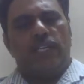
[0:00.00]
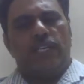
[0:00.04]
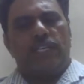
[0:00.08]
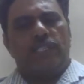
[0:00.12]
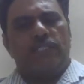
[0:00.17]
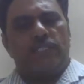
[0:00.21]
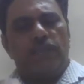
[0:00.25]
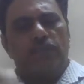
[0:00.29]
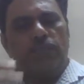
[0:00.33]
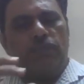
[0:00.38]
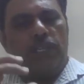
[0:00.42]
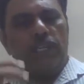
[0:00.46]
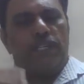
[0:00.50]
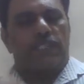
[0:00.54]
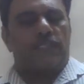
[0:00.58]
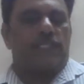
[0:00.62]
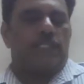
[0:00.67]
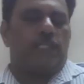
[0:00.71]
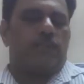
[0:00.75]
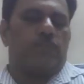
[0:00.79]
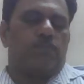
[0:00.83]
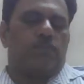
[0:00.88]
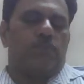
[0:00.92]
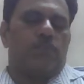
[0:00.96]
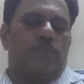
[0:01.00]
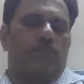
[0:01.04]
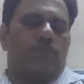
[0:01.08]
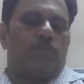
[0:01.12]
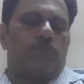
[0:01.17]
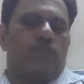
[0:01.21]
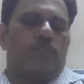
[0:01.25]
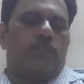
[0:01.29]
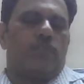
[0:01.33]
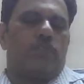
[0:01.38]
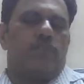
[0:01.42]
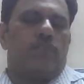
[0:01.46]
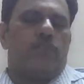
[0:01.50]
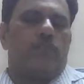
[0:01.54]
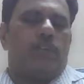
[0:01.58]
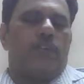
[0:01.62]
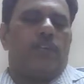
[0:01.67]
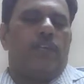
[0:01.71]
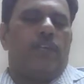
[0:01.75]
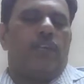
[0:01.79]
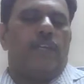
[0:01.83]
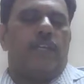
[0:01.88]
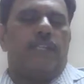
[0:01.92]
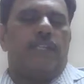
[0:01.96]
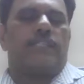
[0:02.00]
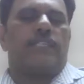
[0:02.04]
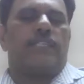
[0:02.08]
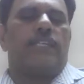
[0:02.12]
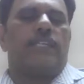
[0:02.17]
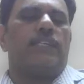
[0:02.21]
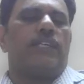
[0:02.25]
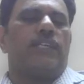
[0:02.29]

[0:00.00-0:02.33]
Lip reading: Simple example. A son